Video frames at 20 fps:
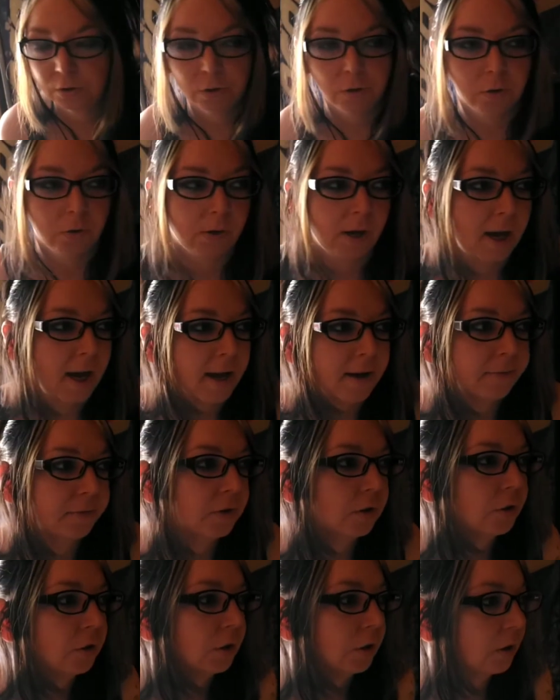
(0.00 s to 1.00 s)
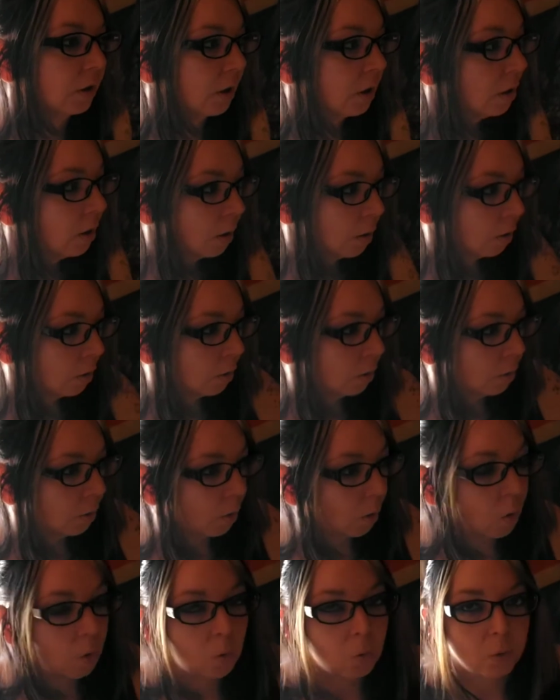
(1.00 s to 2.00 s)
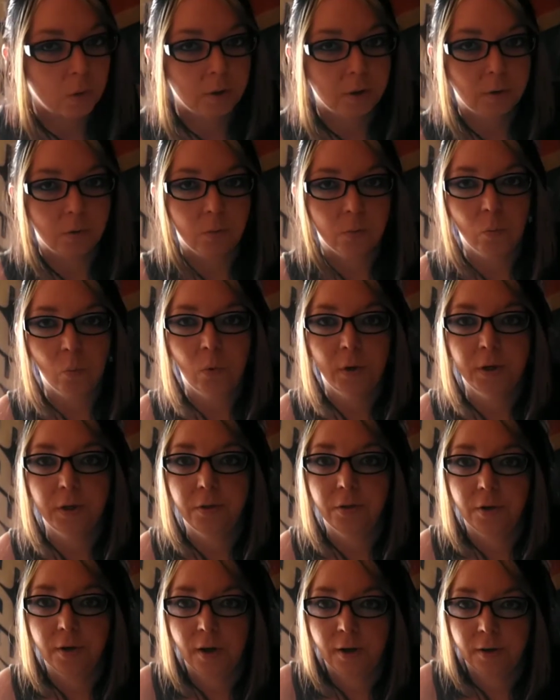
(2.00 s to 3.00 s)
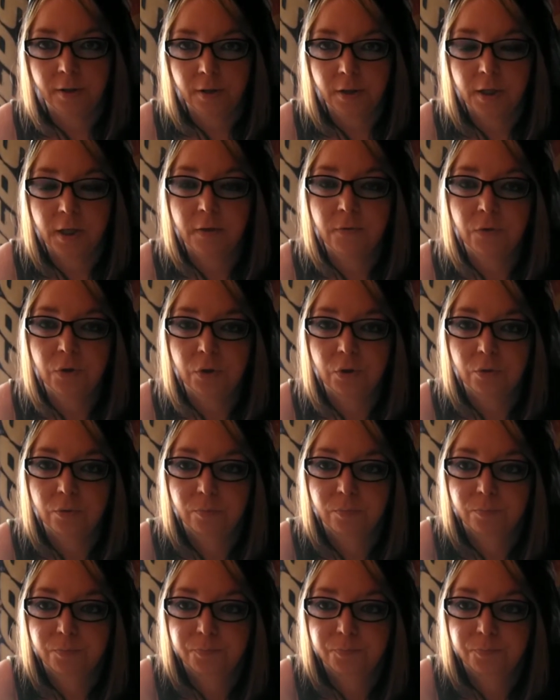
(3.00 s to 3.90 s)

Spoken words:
You don't have to just hoard what the doctor gives you.